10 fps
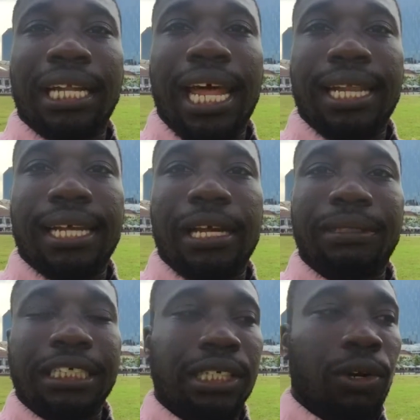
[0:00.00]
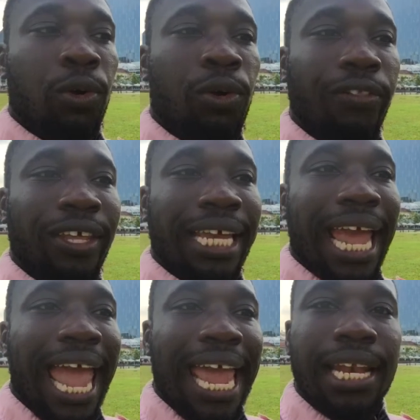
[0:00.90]
a lot of times as though the
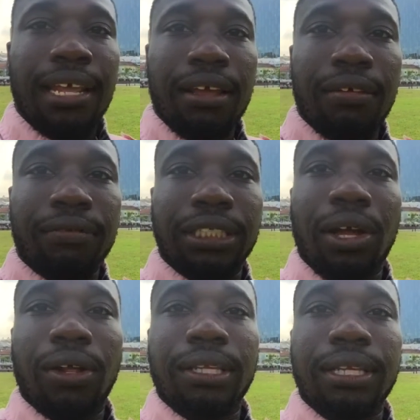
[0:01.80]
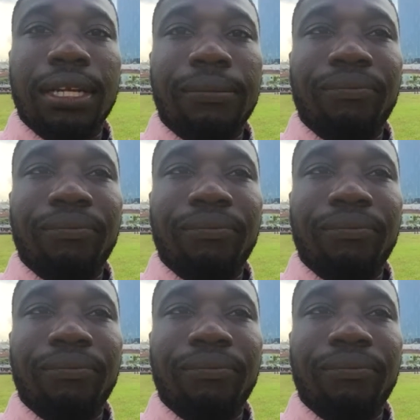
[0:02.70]
end result